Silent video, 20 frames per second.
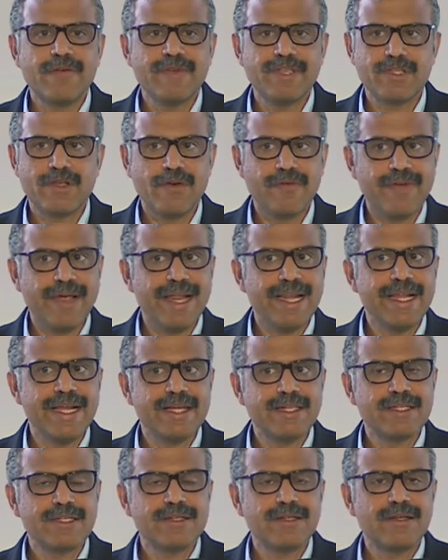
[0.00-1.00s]
We saw
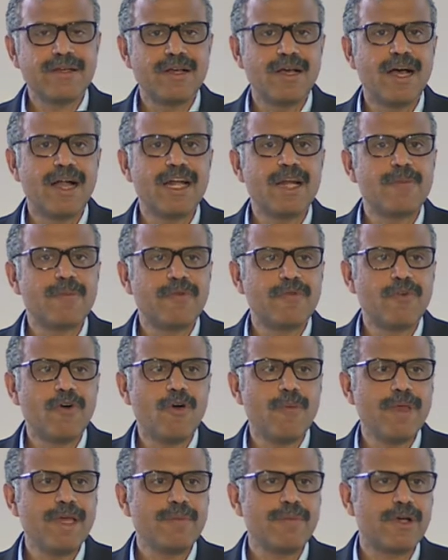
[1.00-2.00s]
Valiant
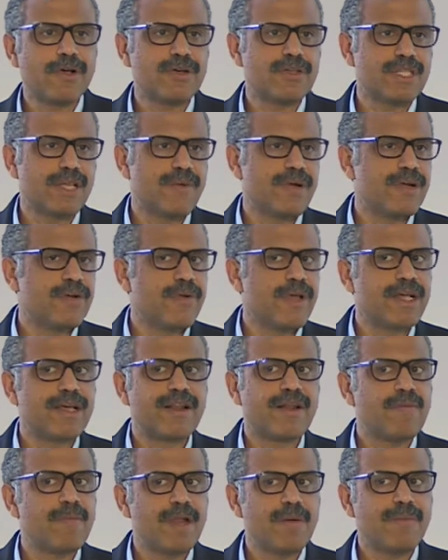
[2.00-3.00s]
underperforming because they were doing
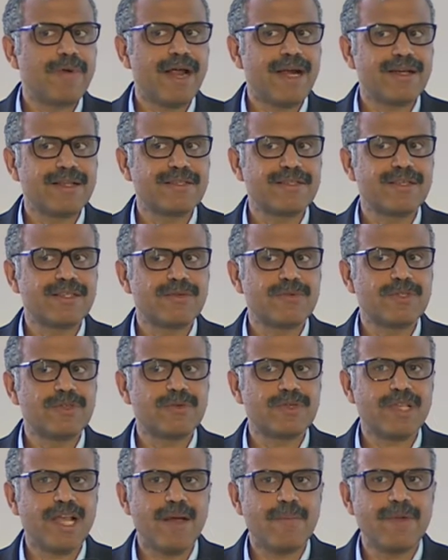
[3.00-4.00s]
criminal practices, which
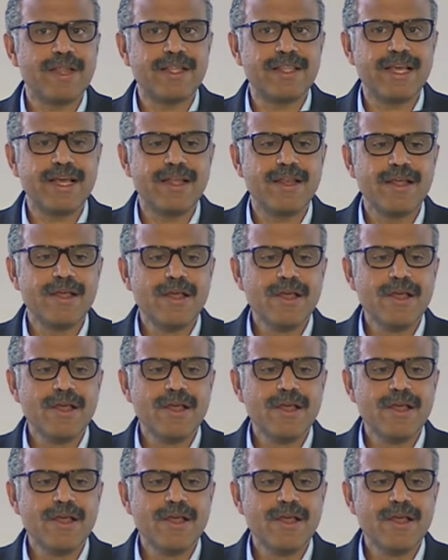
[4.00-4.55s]
was happening there.